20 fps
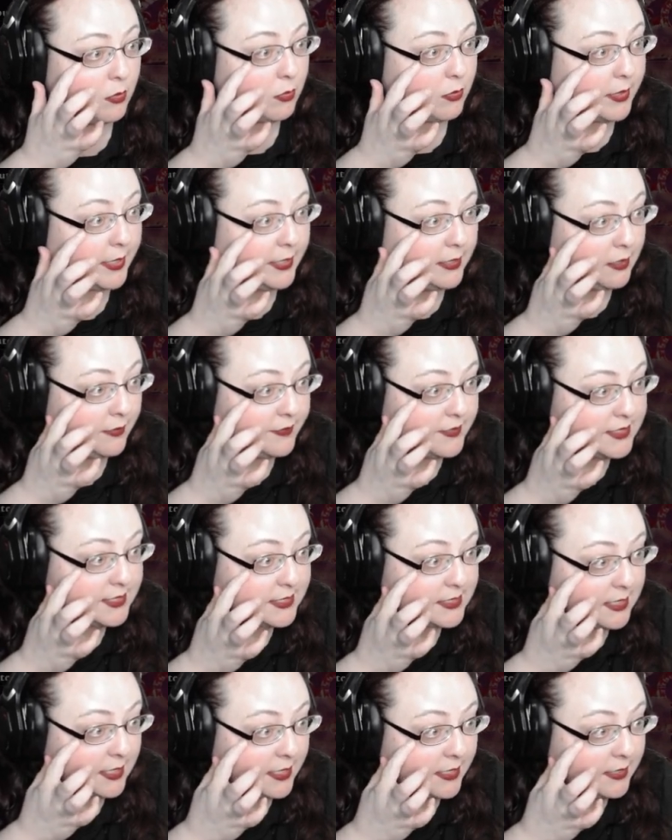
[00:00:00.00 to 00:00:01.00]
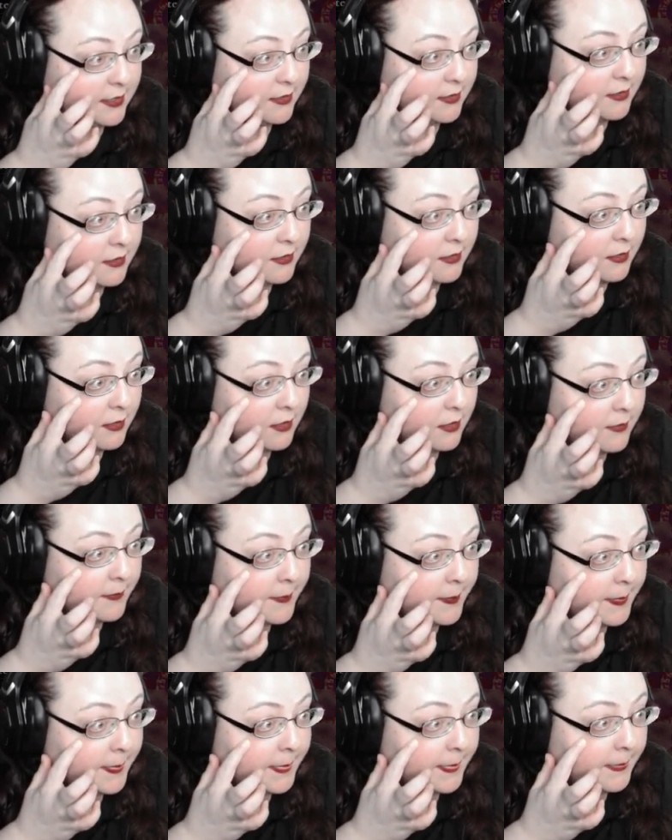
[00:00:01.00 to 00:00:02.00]
right on the side here,
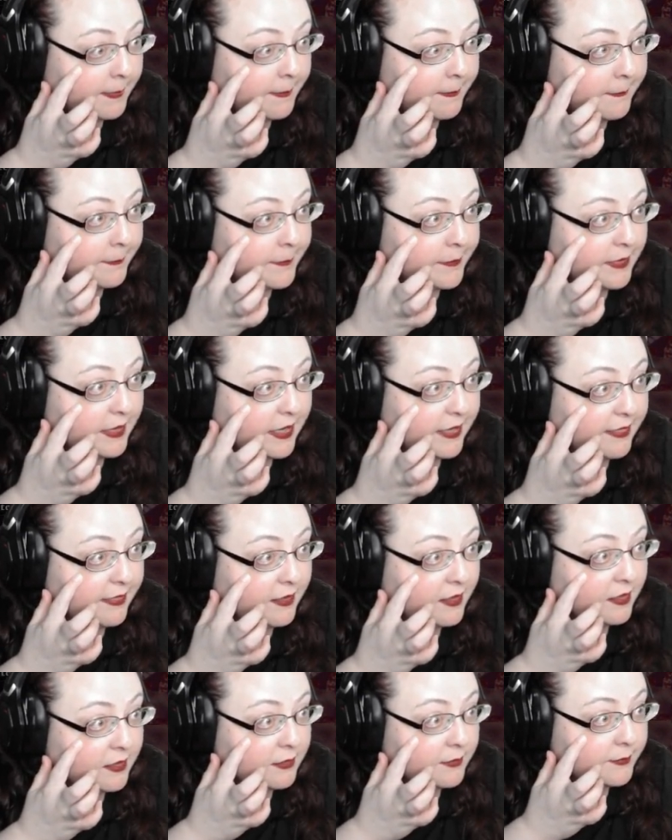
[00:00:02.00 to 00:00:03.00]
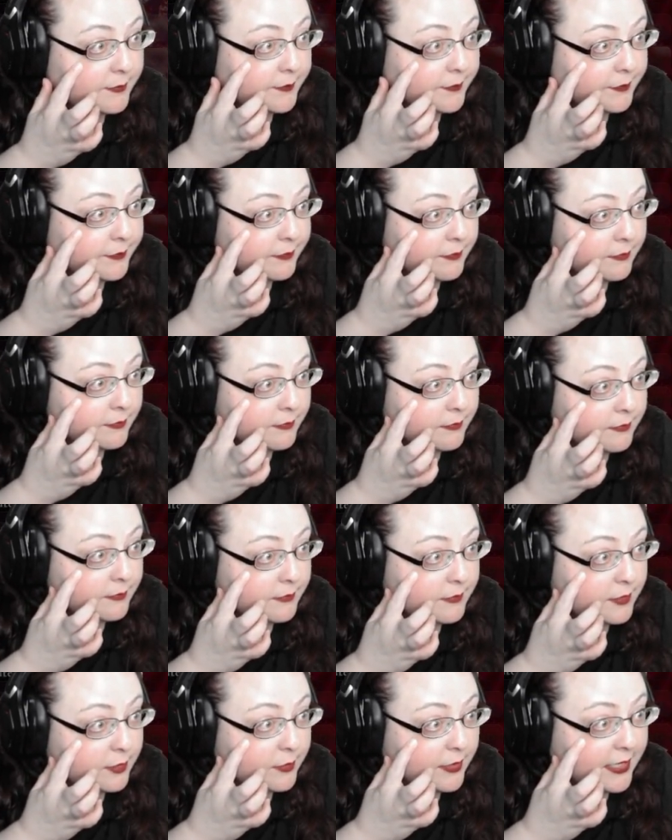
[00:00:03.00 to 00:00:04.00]
I think.
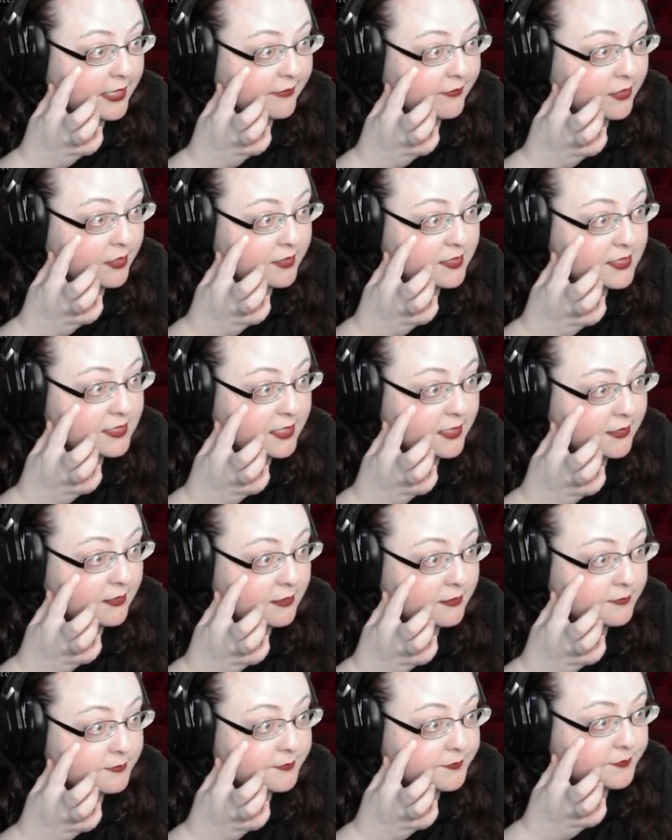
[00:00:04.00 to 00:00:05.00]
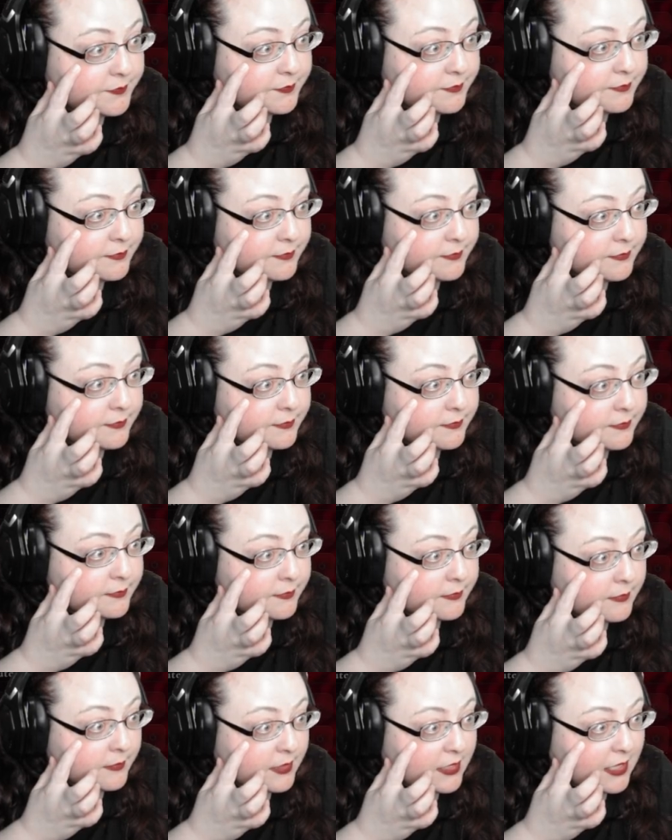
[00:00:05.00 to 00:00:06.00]
Do I have it on the side here?
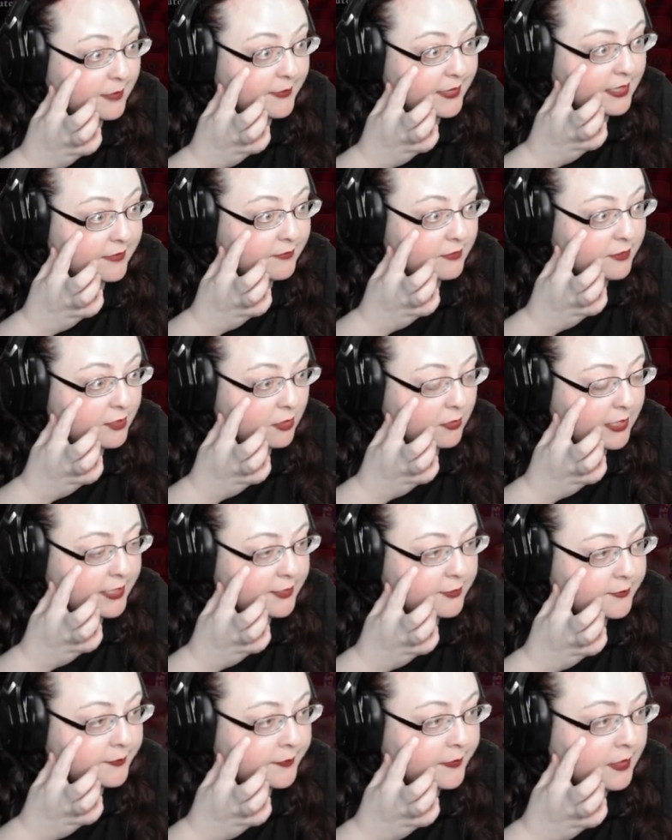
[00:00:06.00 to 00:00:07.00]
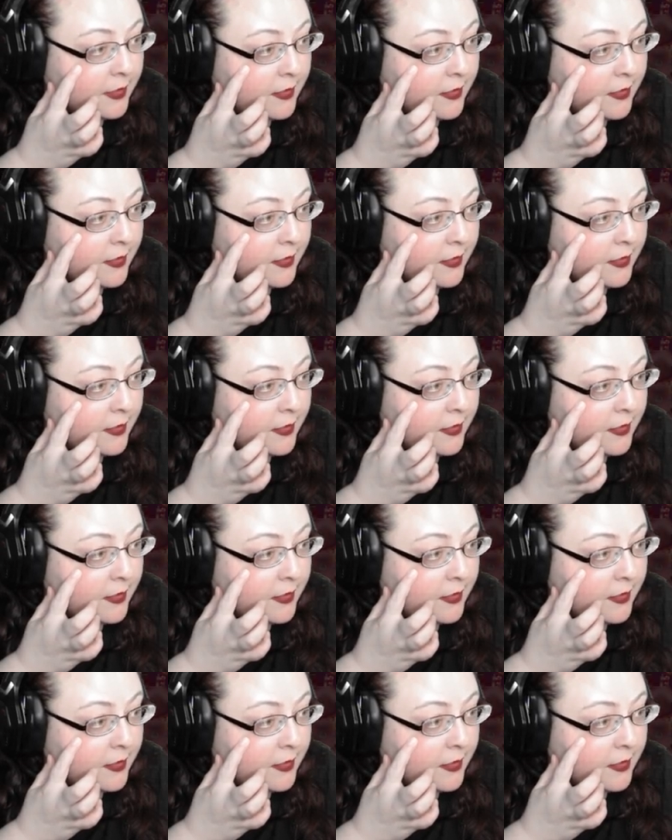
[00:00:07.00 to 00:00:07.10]
I might have, no, I do.